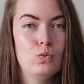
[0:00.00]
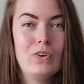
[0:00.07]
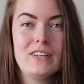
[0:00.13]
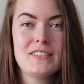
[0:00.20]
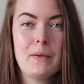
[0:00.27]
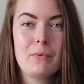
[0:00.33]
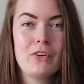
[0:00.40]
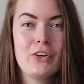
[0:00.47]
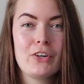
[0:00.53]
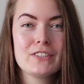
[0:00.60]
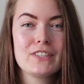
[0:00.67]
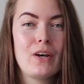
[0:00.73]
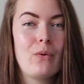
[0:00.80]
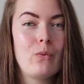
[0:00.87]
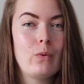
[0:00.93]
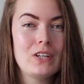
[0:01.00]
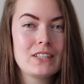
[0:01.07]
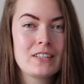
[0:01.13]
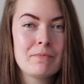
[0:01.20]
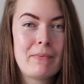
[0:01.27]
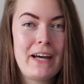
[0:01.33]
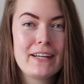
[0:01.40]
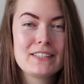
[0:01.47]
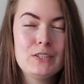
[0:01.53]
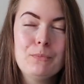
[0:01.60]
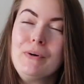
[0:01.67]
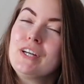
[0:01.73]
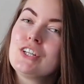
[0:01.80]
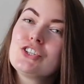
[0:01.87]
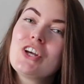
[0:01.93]
What is up, you nerds? Welcome back to
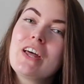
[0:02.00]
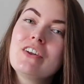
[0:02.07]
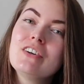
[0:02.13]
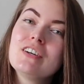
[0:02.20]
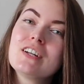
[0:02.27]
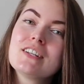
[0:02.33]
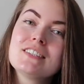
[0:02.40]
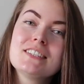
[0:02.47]
my channel.